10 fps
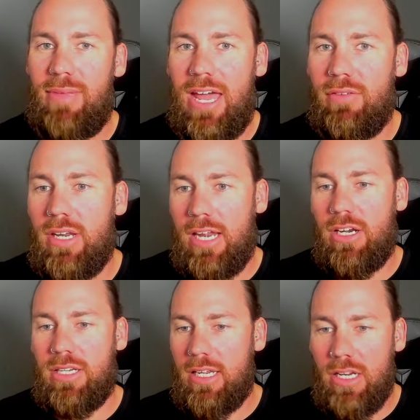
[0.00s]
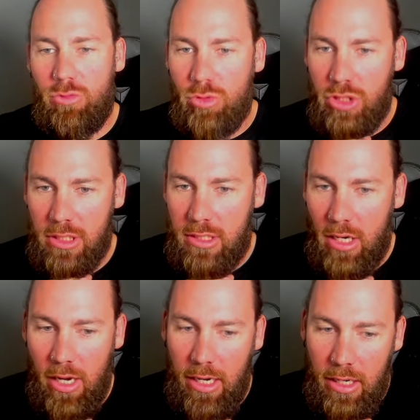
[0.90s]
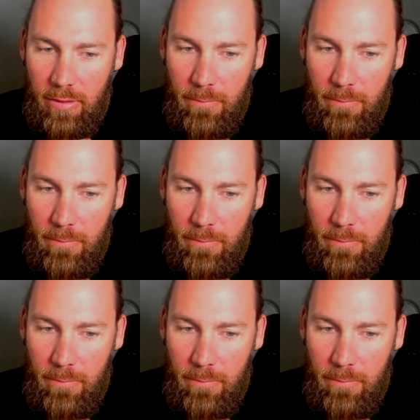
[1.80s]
out of it. And I think that will just like